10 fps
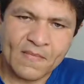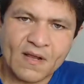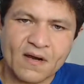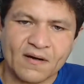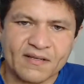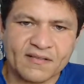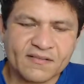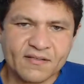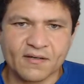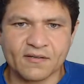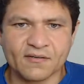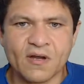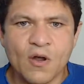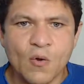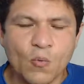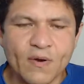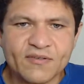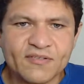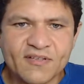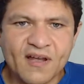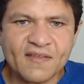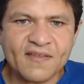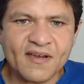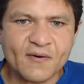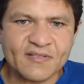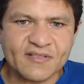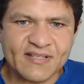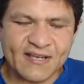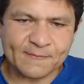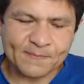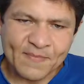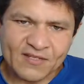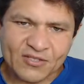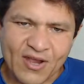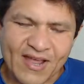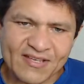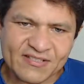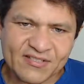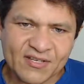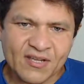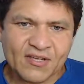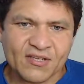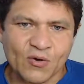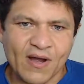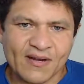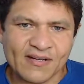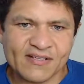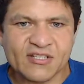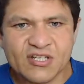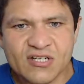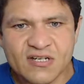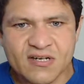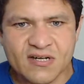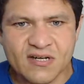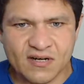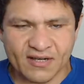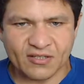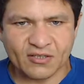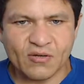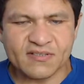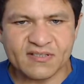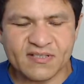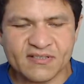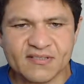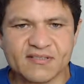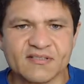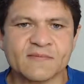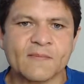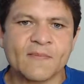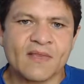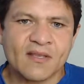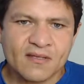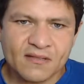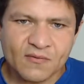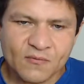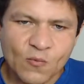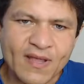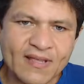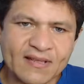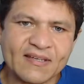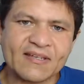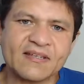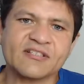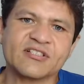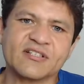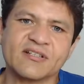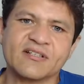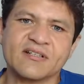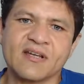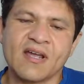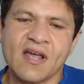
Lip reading: All right, so what you saw there was that as Joanna like closed the distance, Weili, she